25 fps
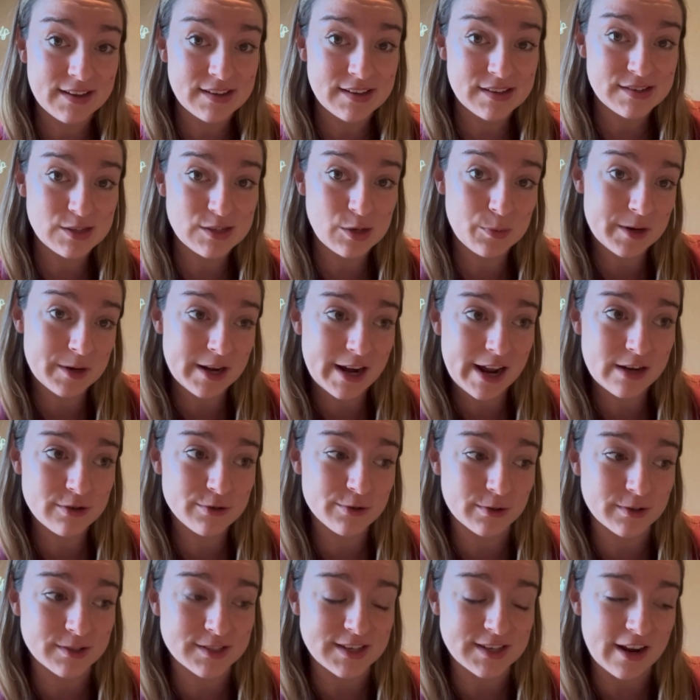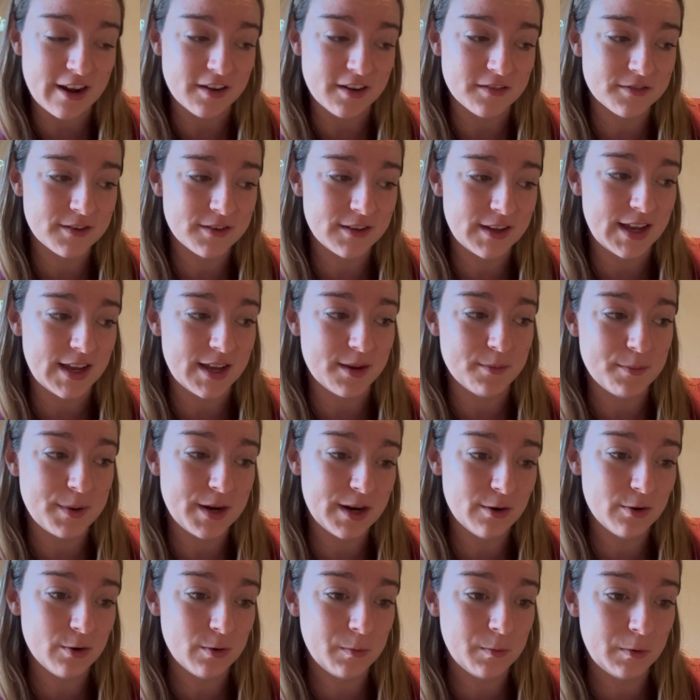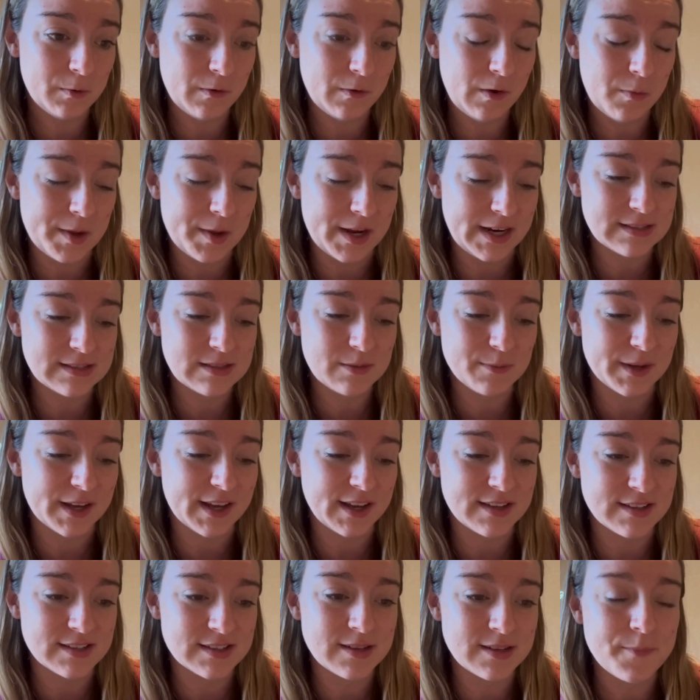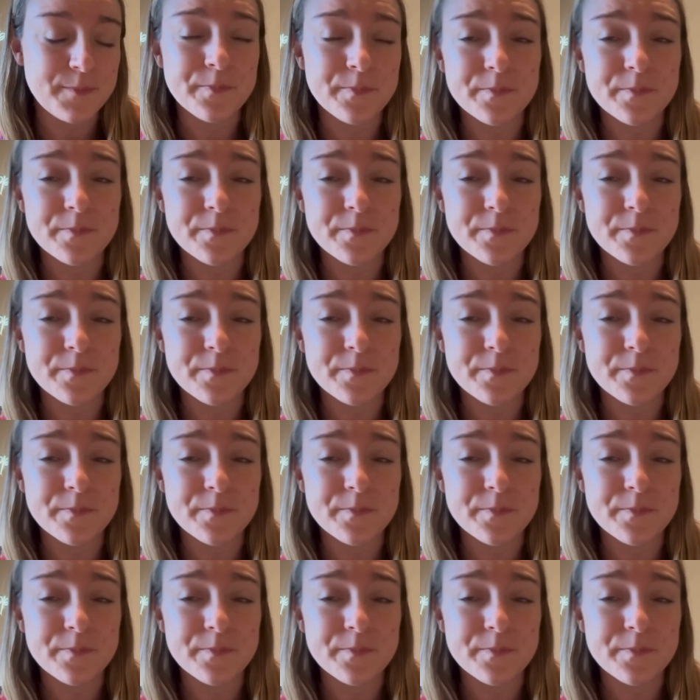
supernatural stuff and paranormal romance, because